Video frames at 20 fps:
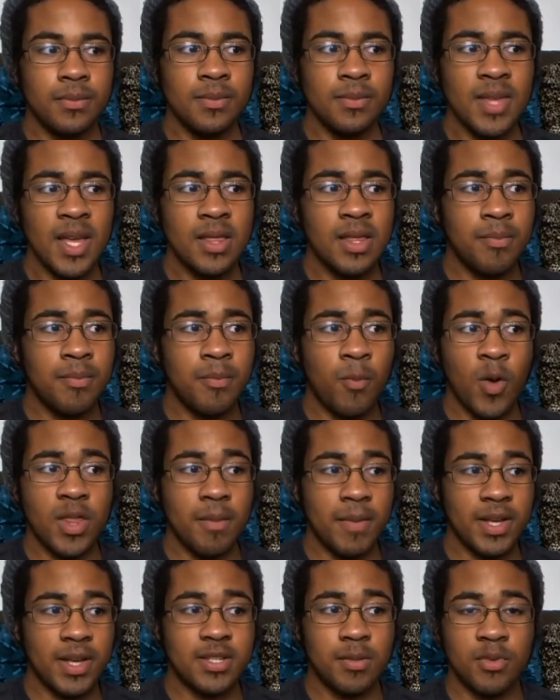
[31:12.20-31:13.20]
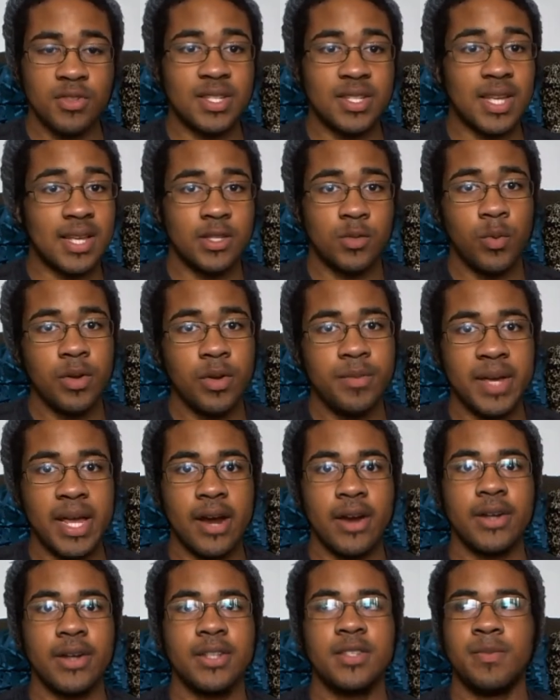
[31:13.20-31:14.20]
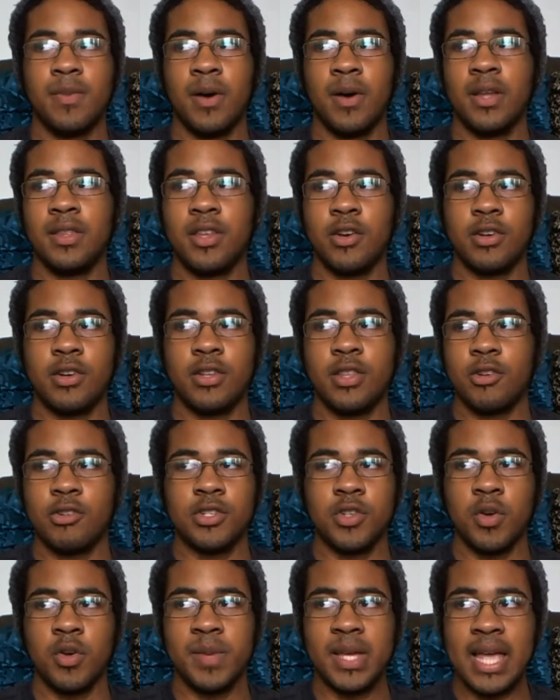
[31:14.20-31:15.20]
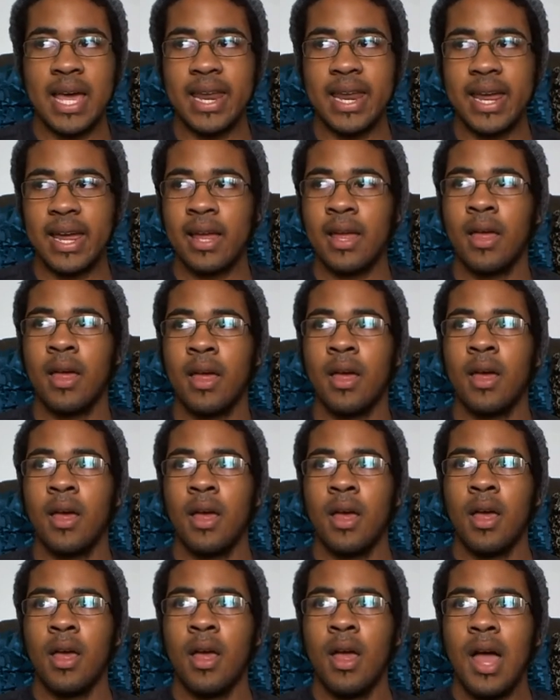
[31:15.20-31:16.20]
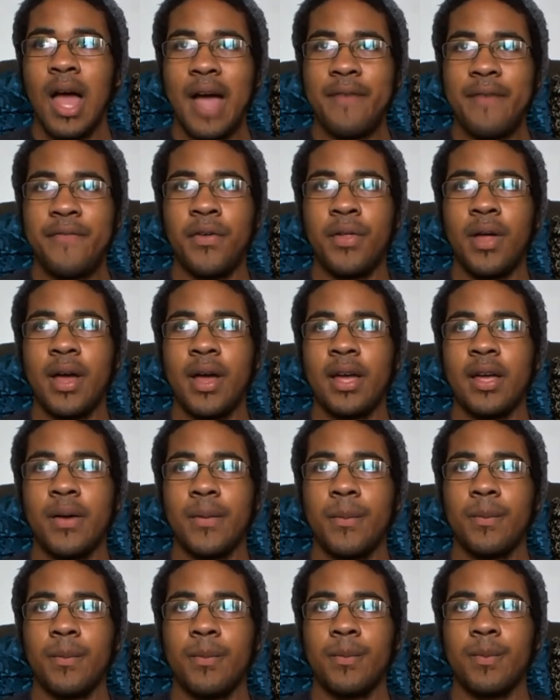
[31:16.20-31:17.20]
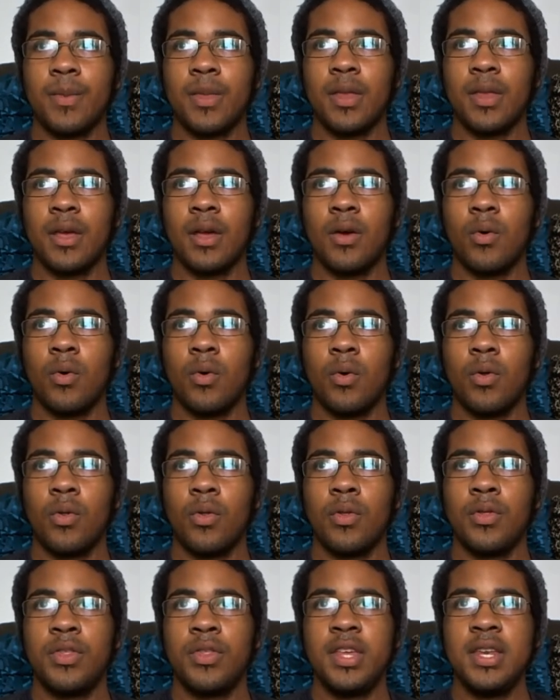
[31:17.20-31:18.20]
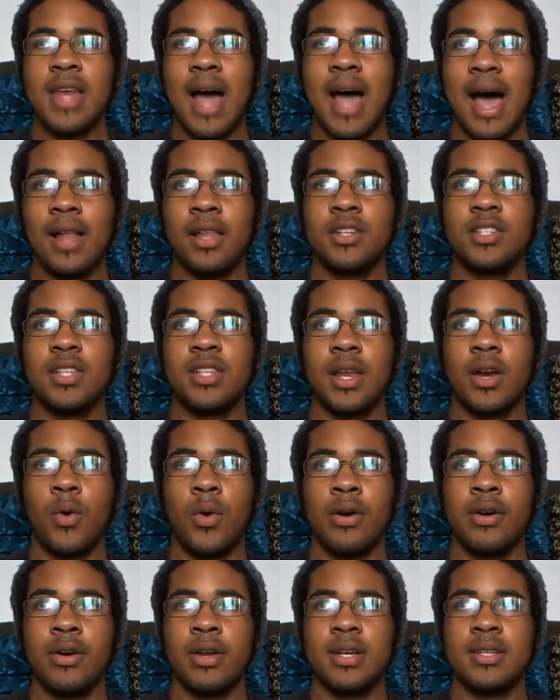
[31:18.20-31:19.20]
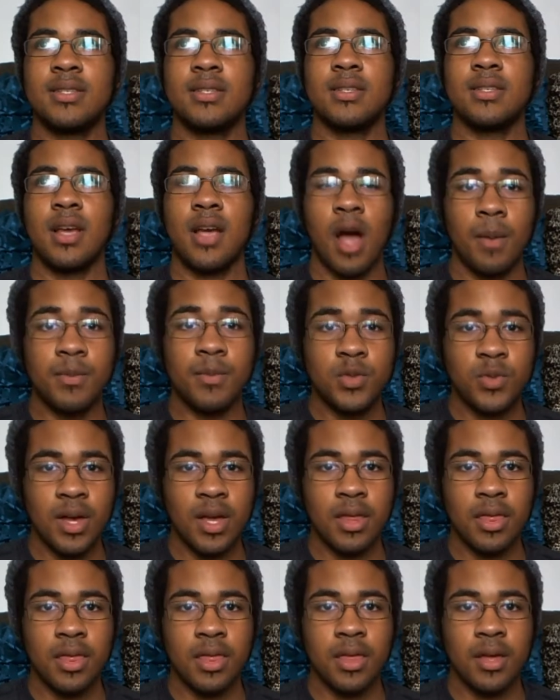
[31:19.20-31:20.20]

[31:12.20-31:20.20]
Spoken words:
And the one that makes the most sense would be Aries, but there's no beginning. I feel like the knowledge that Aquarius comes with,